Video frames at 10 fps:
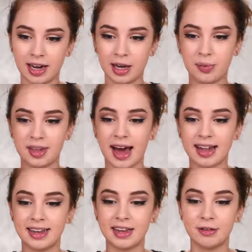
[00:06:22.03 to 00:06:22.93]
liquid
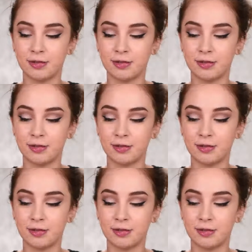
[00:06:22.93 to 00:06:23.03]
eyeliner